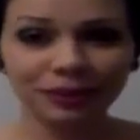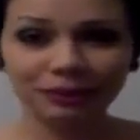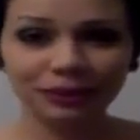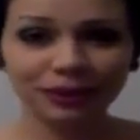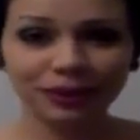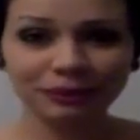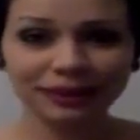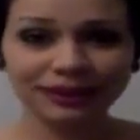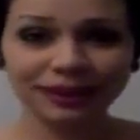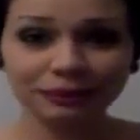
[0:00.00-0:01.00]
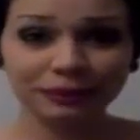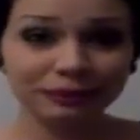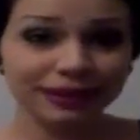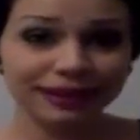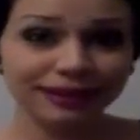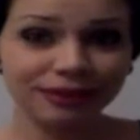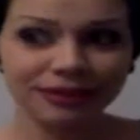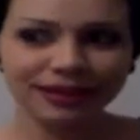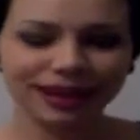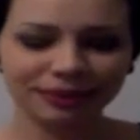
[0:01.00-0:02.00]
people call me Hannah Banana all
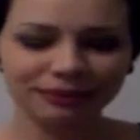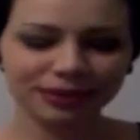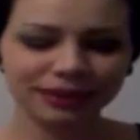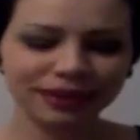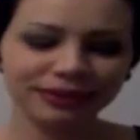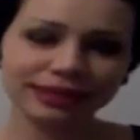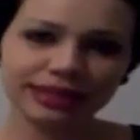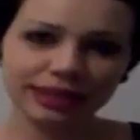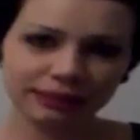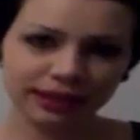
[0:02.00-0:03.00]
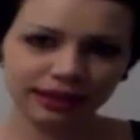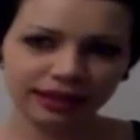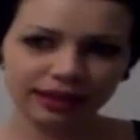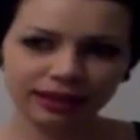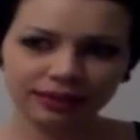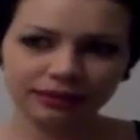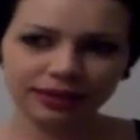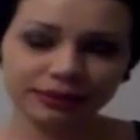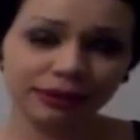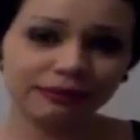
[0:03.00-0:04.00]
the time, so I can't really say that my
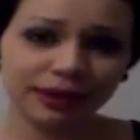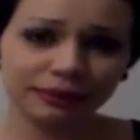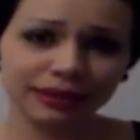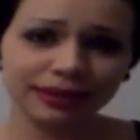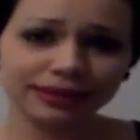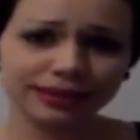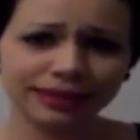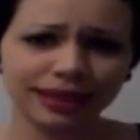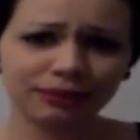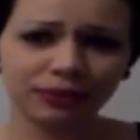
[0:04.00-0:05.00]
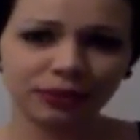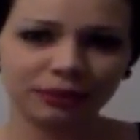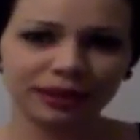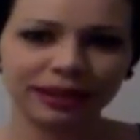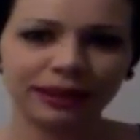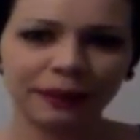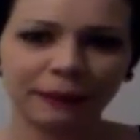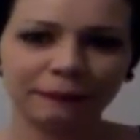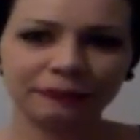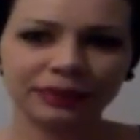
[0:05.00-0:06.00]
it's my family's nickname for me,
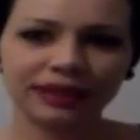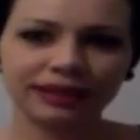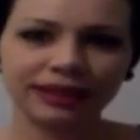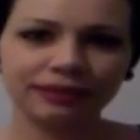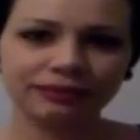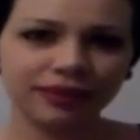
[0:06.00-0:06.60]
but they